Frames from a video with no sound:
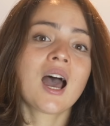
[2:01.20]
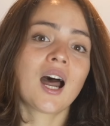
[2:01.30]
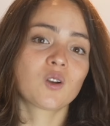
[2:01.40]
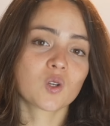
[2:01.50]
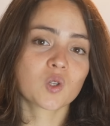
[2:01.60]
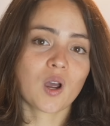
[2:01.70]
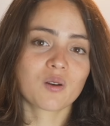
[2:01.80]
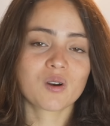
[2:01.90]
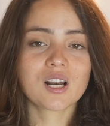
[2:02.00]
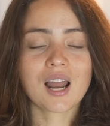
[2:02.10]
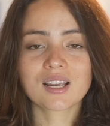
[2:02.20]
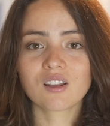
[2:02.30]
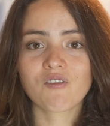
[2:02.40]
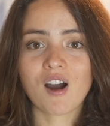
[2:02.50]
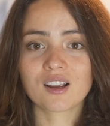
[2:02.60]
And also I really like
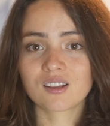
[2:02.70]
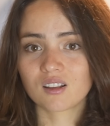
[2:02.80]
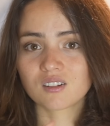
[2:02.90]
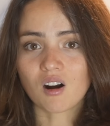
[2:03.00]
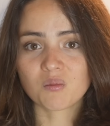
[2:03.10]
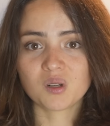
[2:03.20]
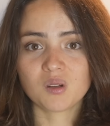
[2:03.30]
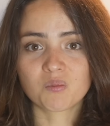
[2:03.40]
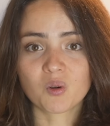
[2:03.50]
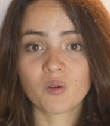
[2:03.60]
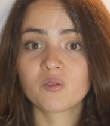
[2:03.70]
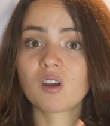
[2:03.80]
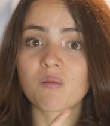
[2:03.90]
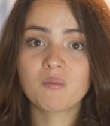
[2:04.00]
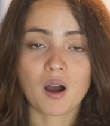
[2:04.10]
the fact that Garmin improved
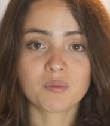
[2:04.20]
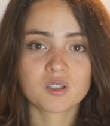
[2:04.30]
their maps,